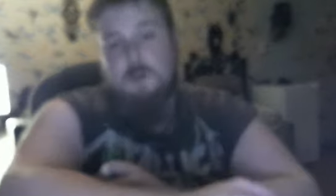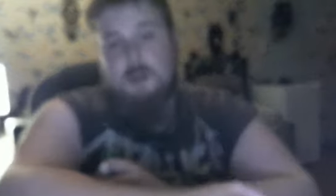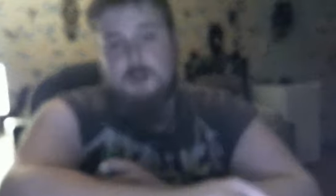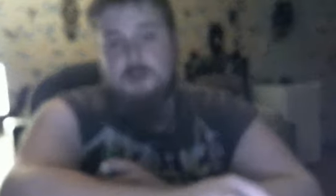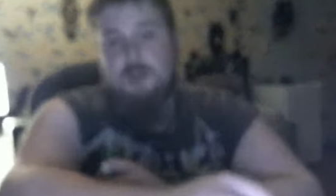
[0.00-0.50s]
their
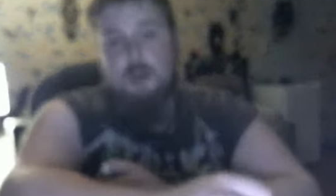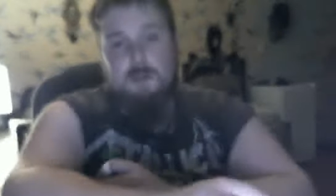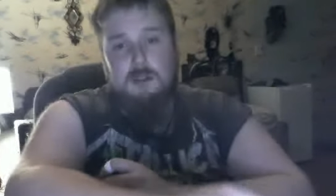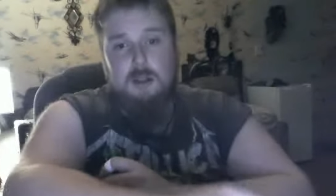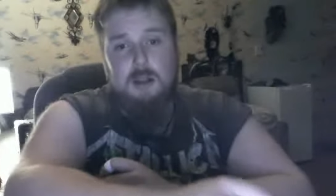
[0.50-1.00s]
own stuff.
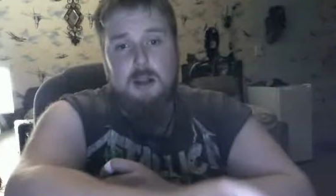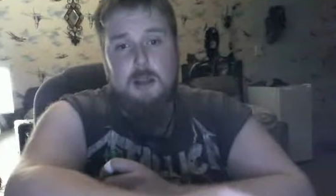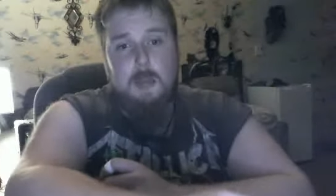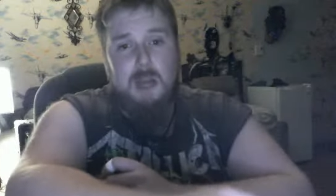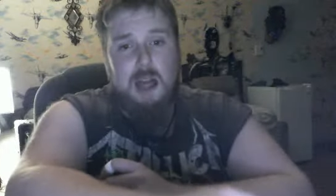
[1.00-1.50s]

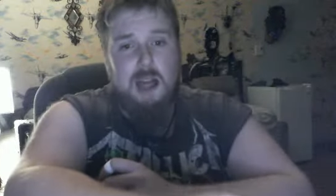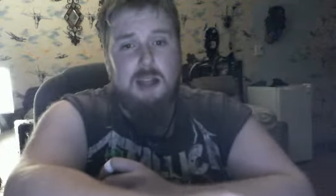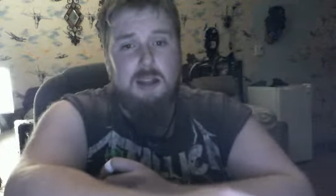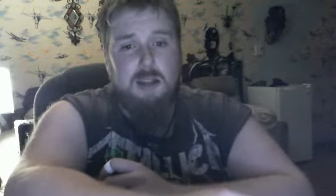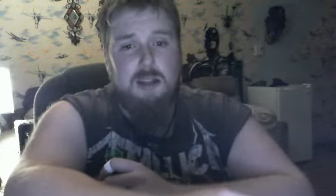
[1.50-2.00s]

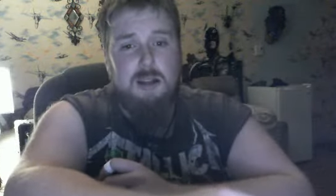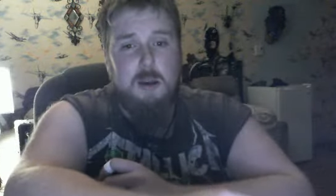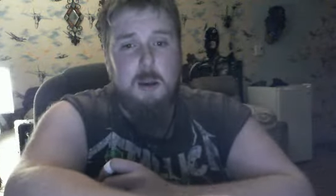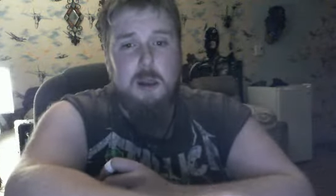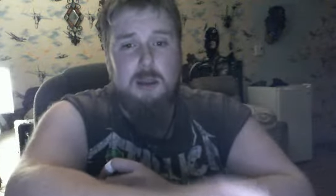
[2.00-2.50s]
And
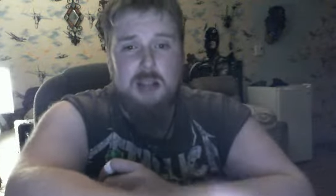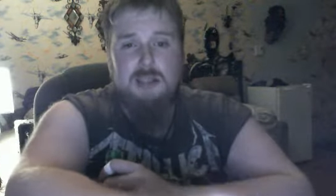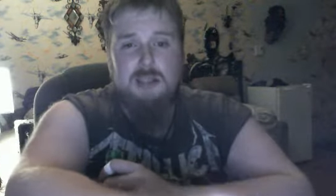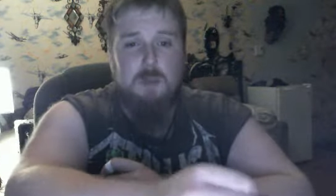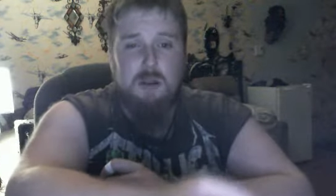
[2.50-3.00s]
that's
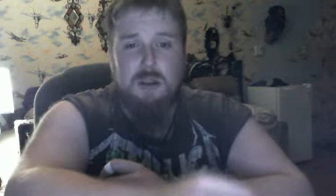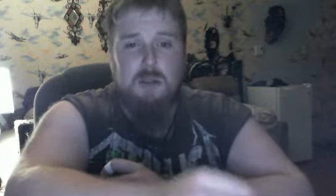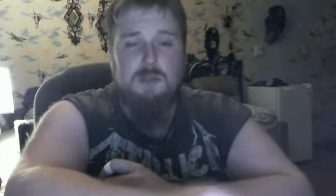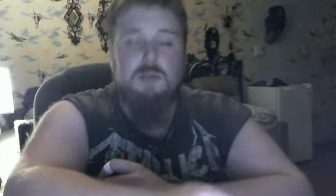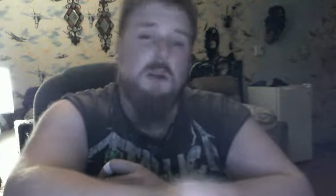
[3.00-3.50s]
where the
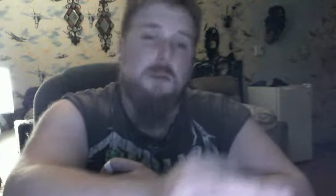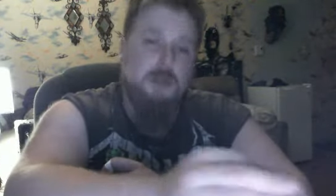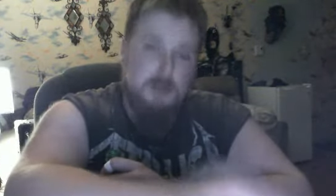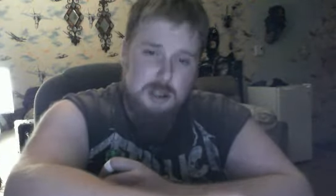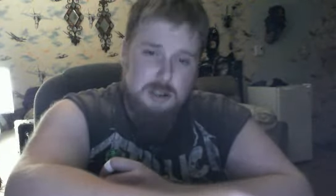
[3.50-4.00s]
difference between a
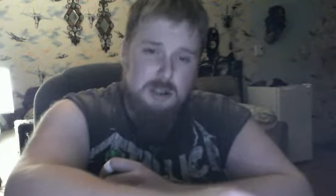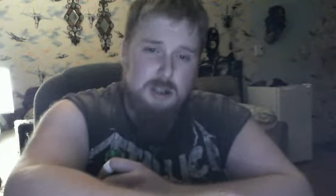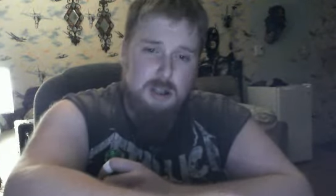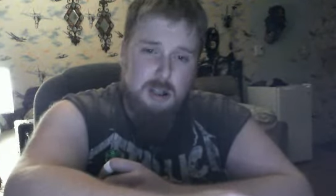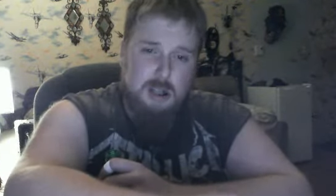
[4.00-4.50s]
musician
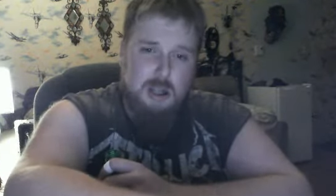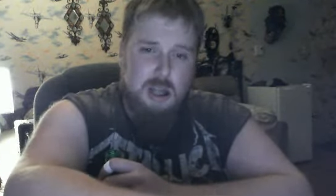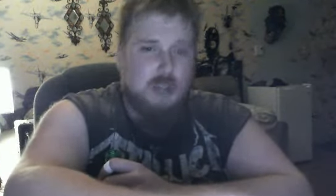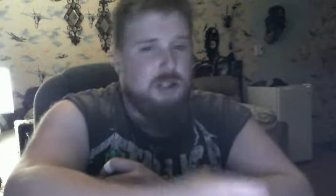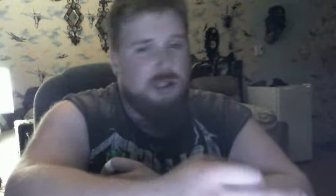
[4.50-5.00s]

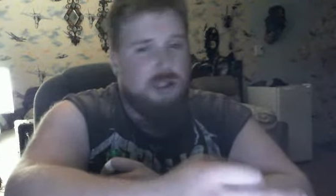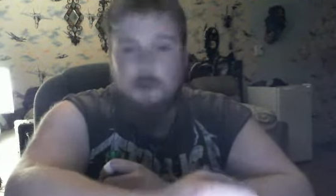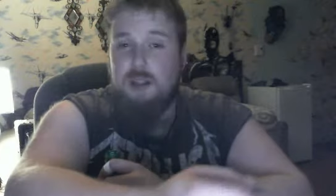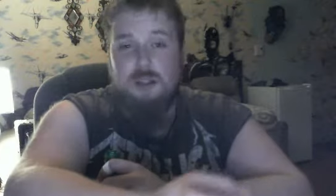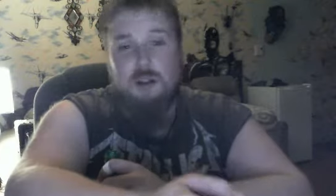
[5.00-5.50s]
and just somebody
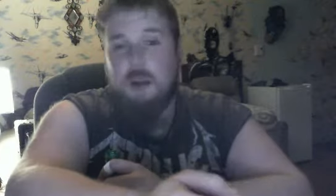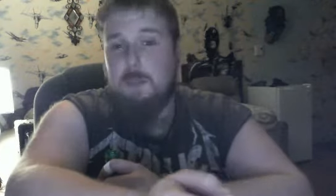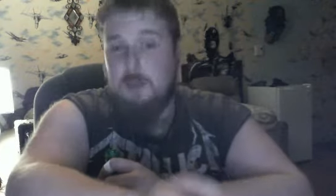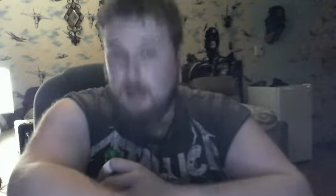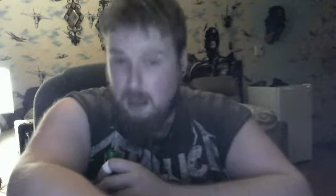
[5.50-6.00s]
that's a great
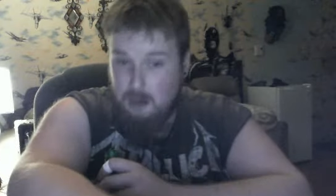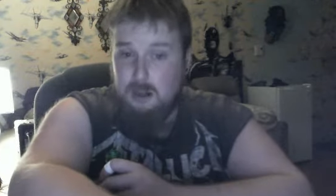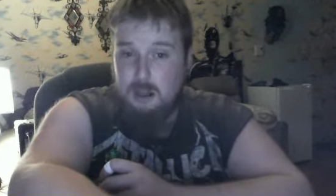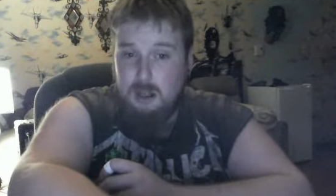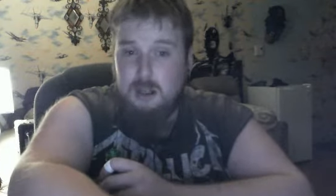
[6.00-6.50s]
player
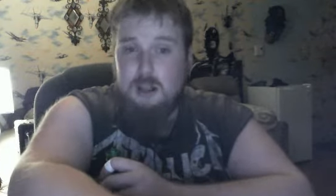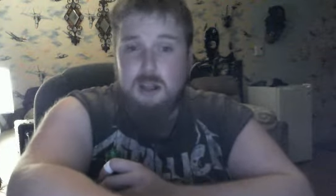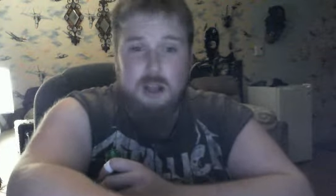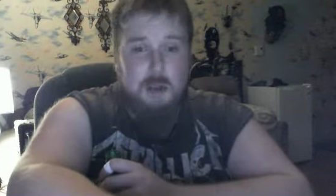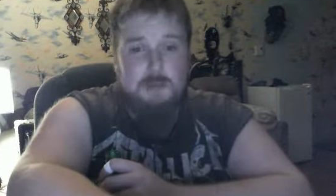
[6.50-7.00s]

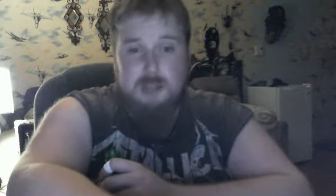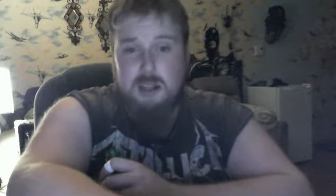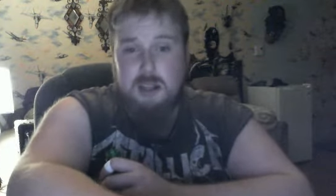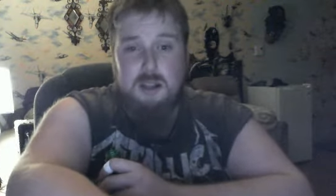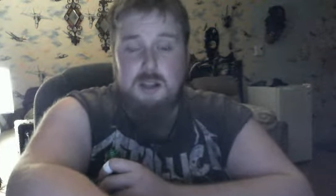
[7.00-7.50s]
comes
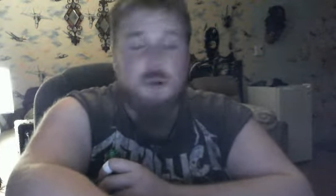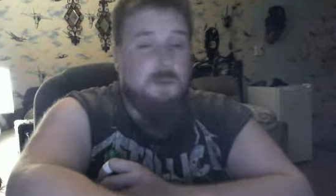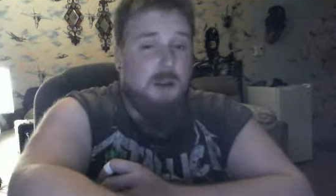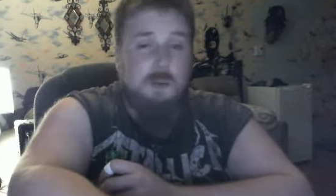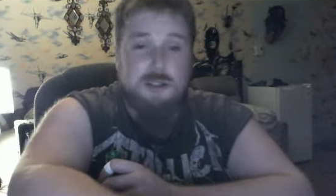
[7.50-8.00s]
in. You know, if I
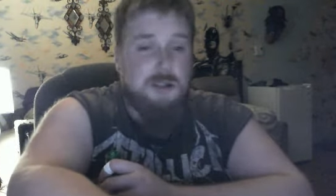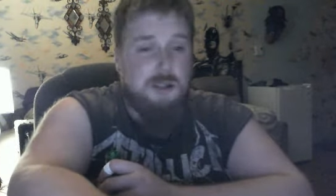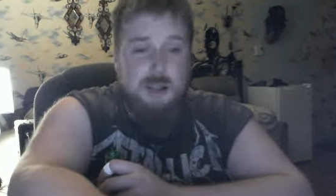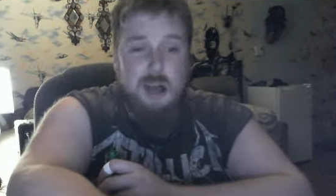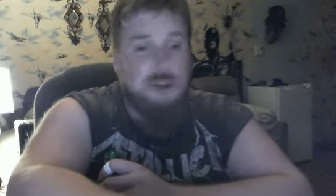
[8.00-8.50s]
write something
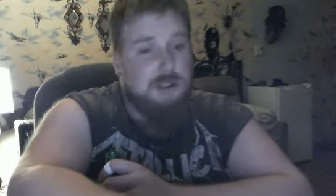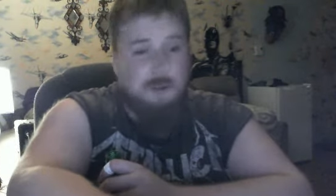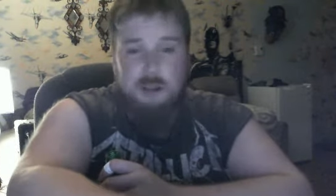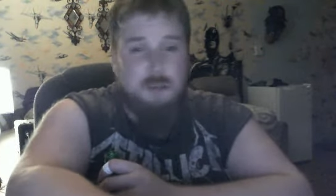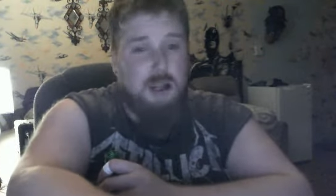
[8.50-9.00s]
down and somebody
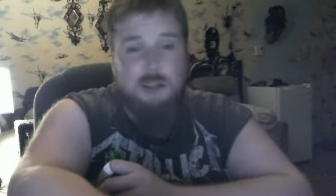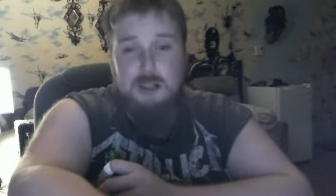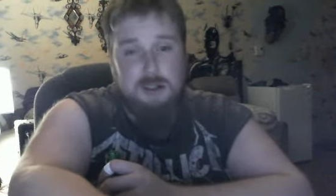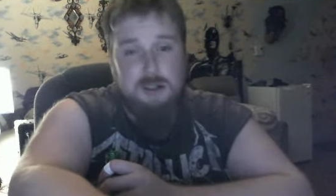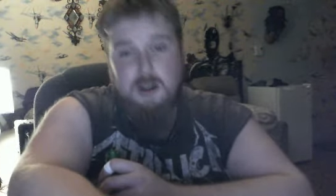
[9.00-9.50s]
can play it, that's
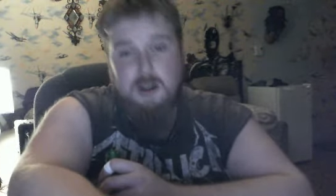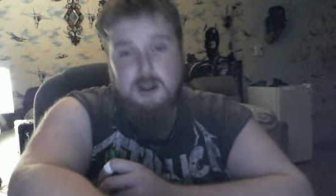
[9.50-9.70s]
great.